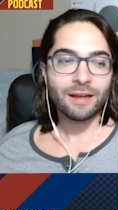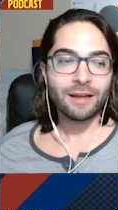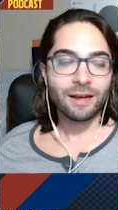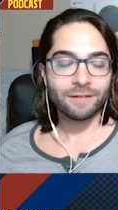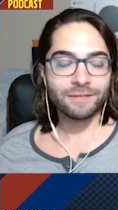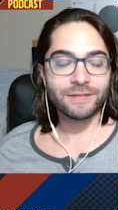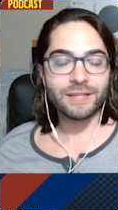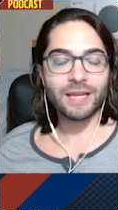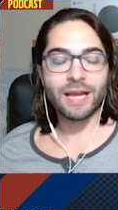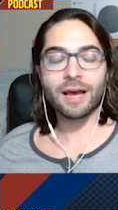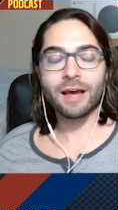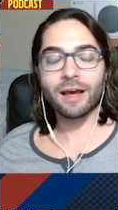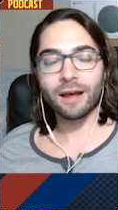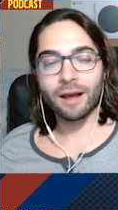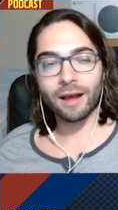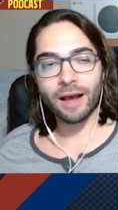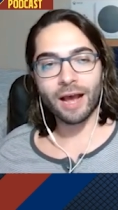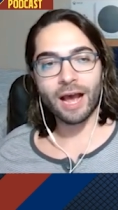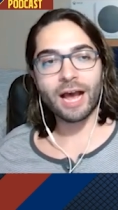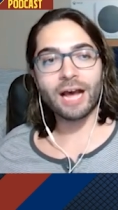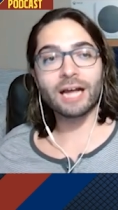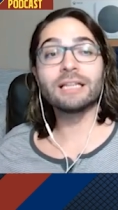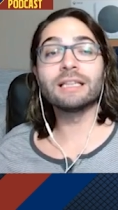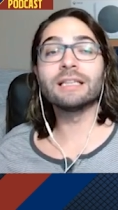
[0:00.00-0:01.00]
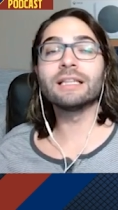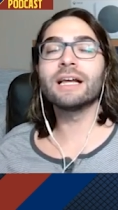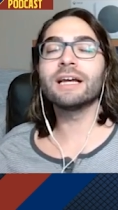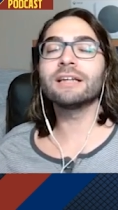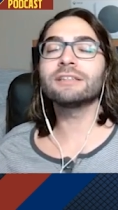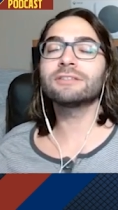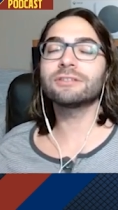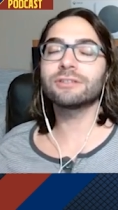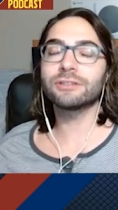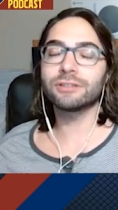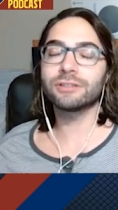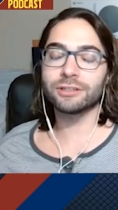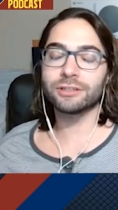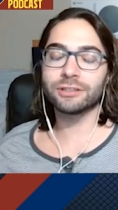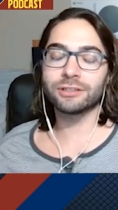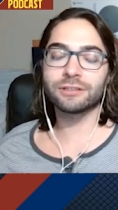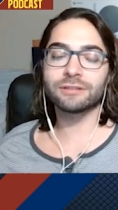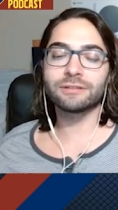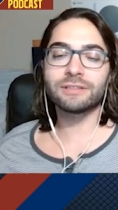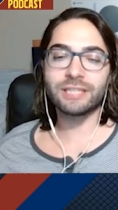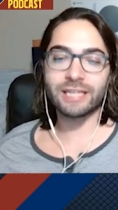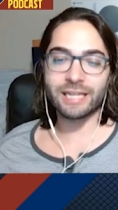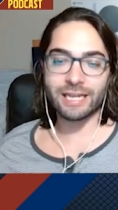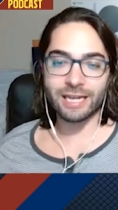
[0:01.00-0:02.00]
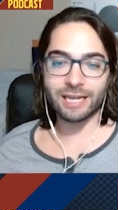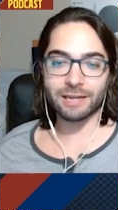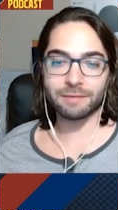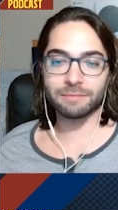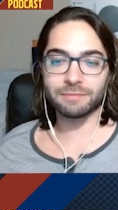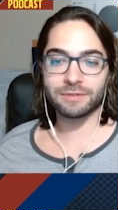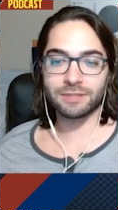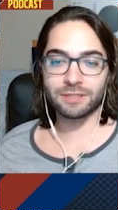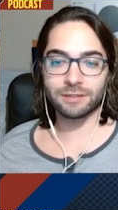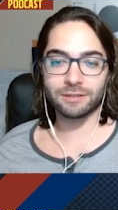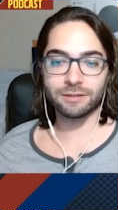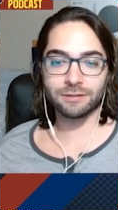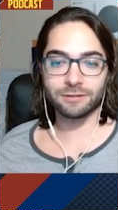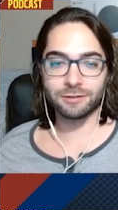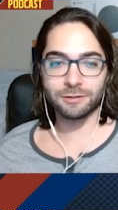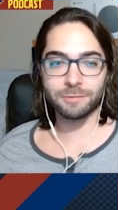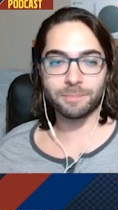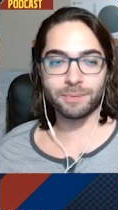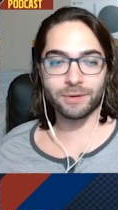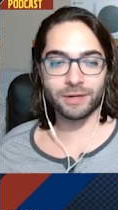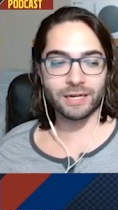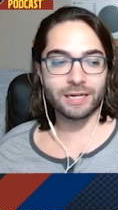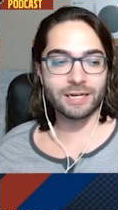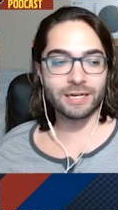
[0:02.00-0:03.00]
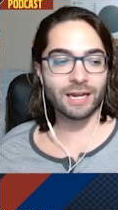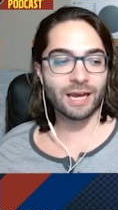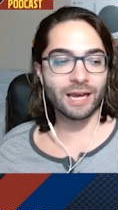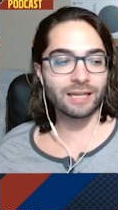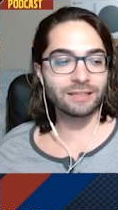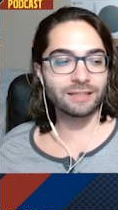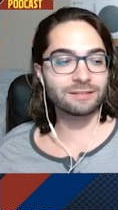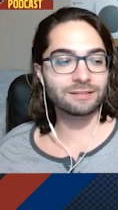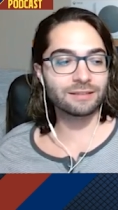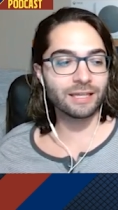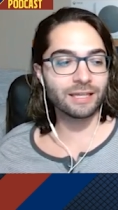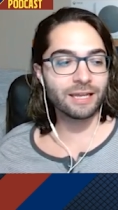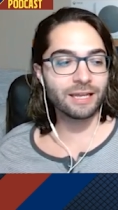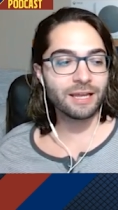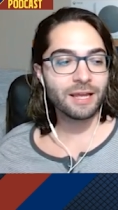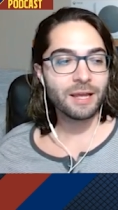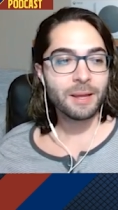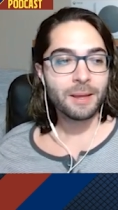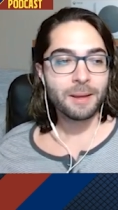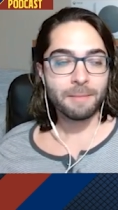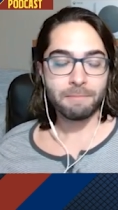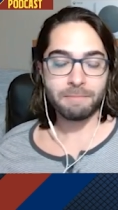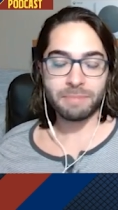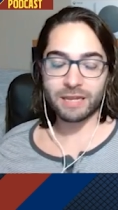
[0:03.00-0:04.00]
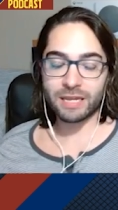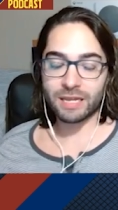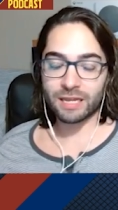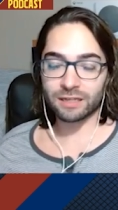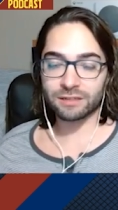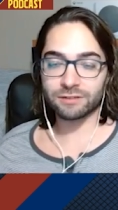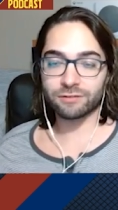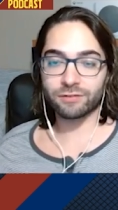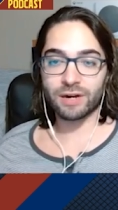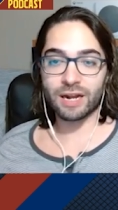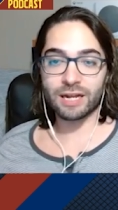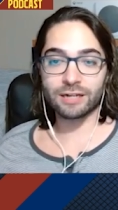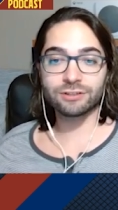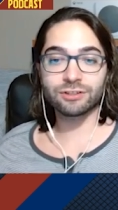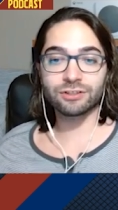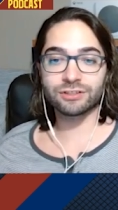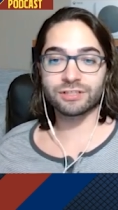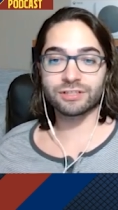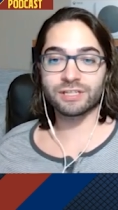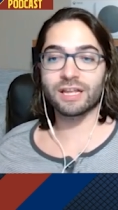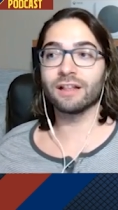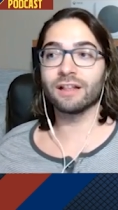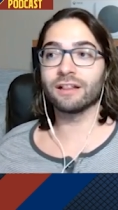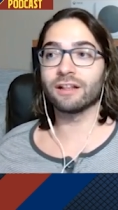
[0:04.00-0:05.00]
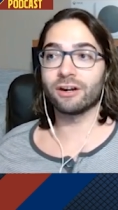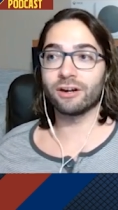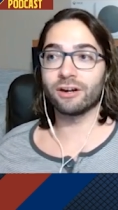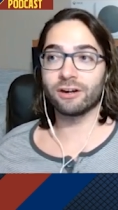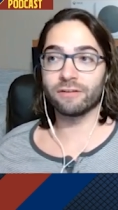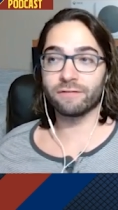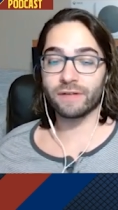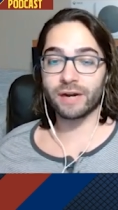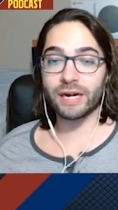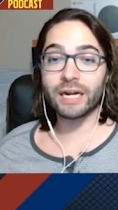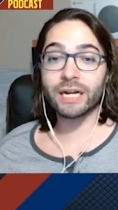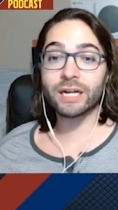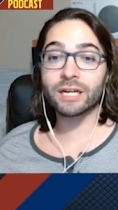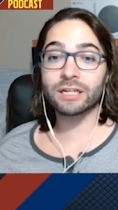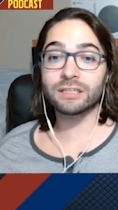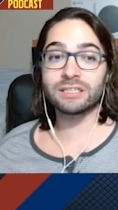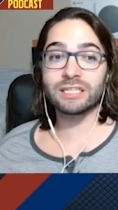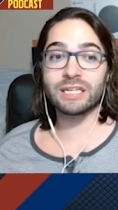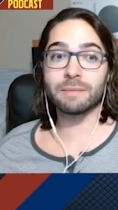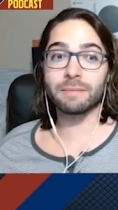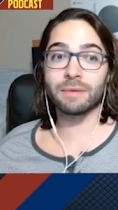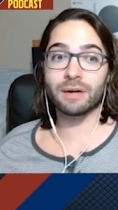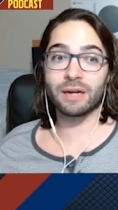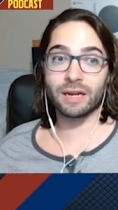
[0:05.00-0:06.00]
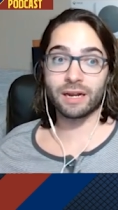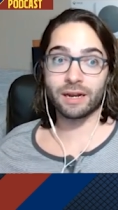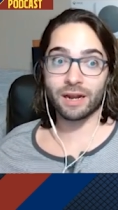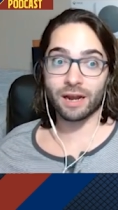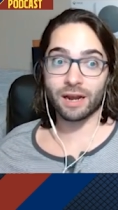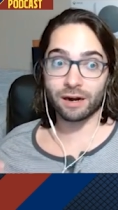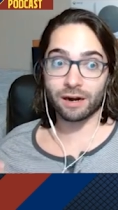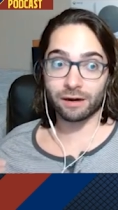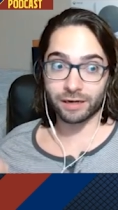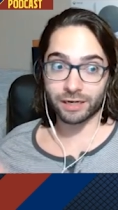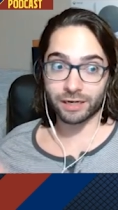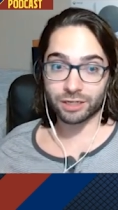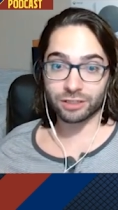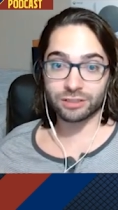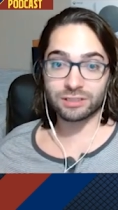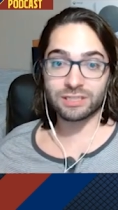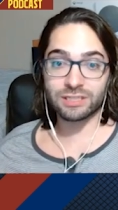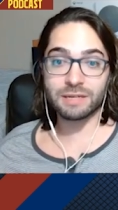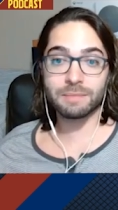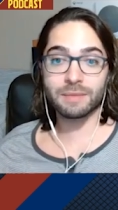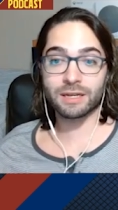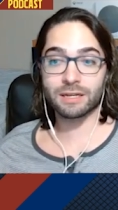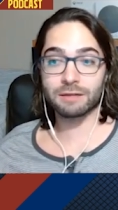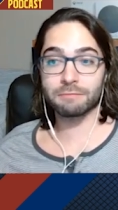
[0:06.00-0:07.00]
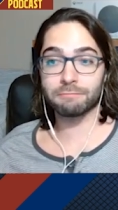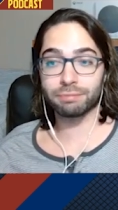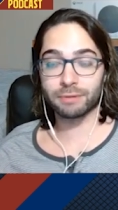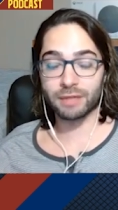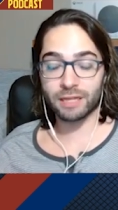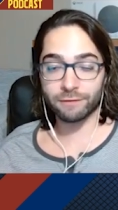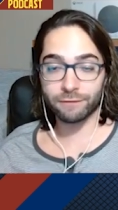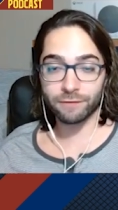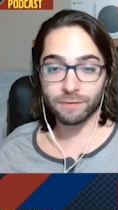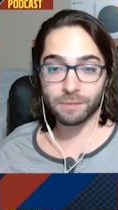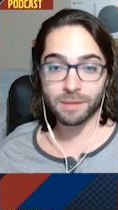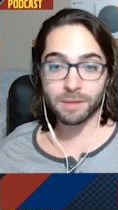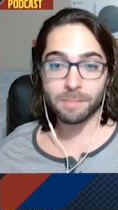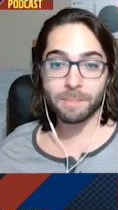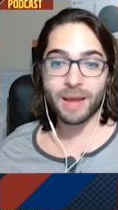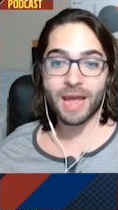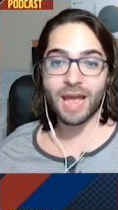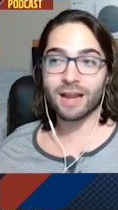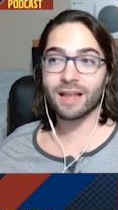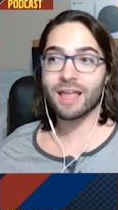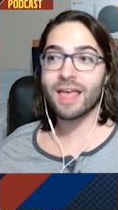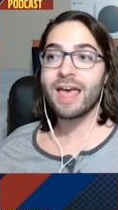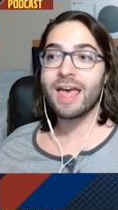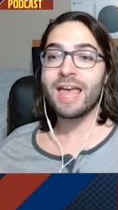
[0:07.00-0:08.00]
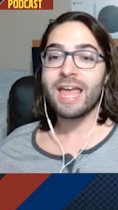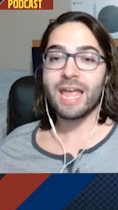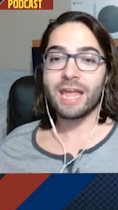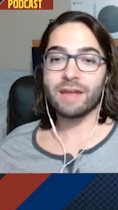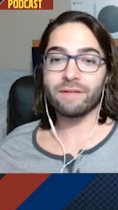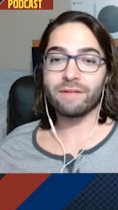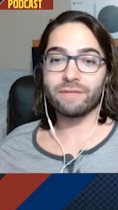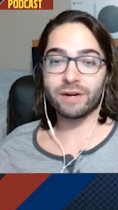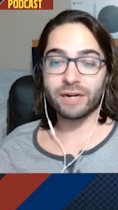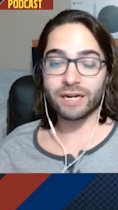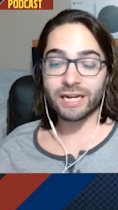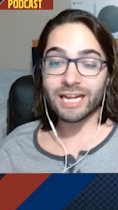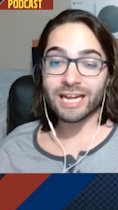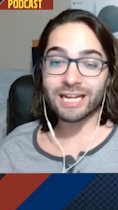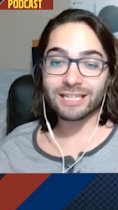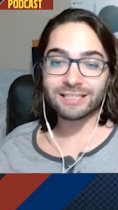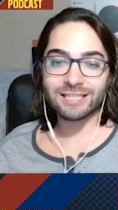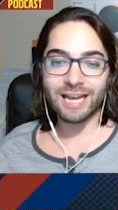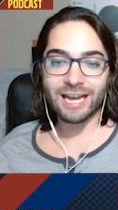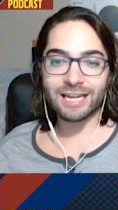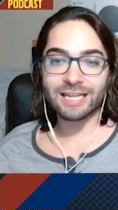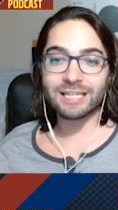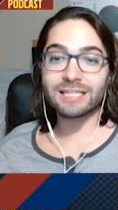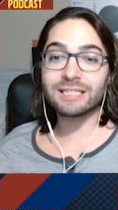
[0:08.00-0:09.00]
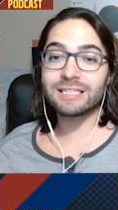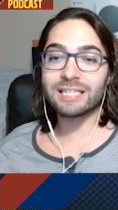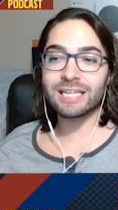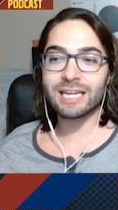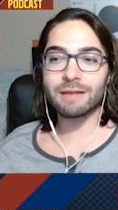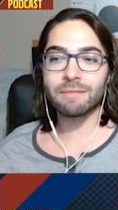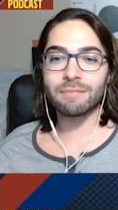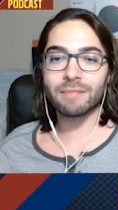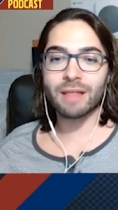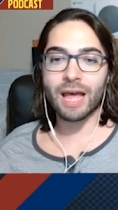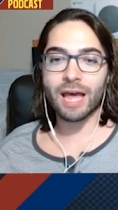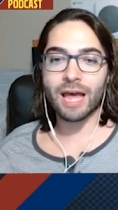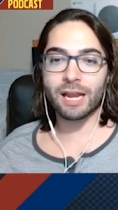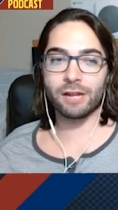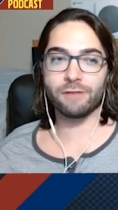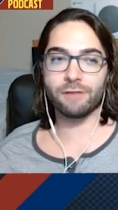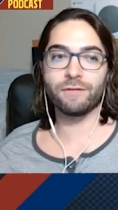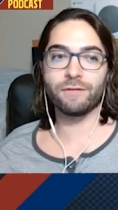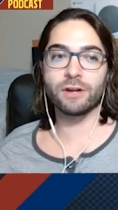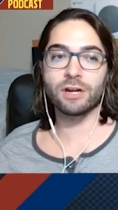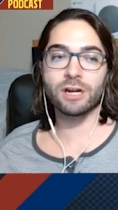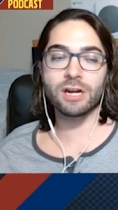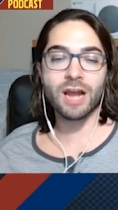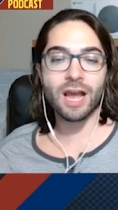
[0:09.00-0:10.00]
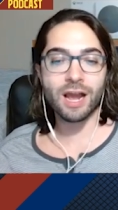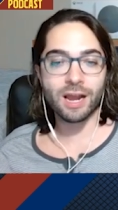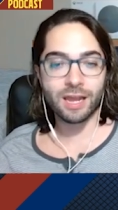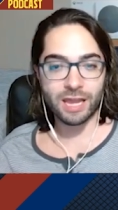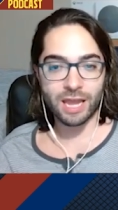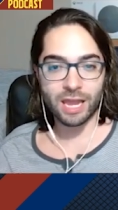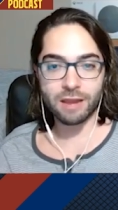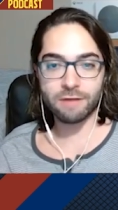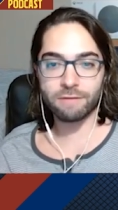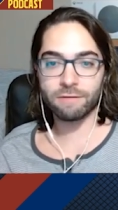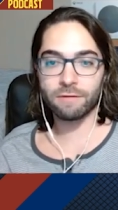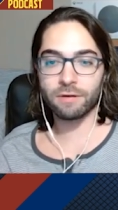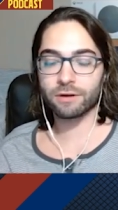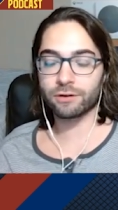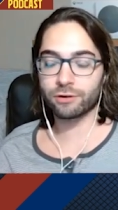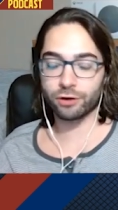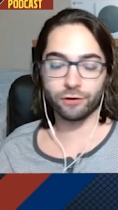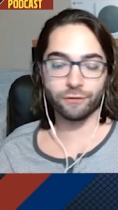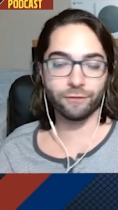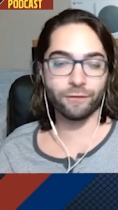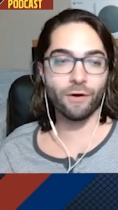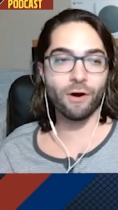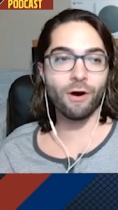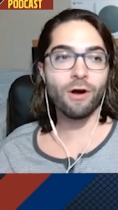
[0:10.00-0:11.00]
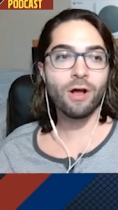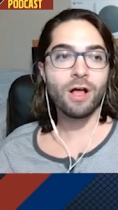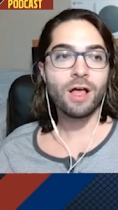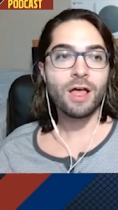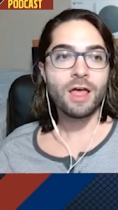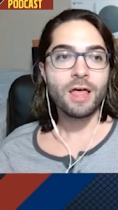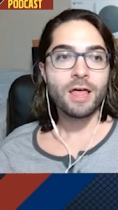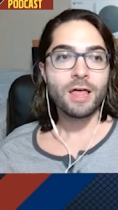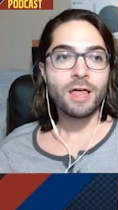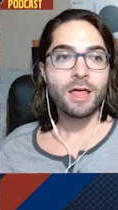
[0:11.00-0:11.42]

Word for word: obviously a, a lesser team to to put it nicely because Real Sociedad are a very good team are a good team that can play from the back a very attacking team that if you're not careful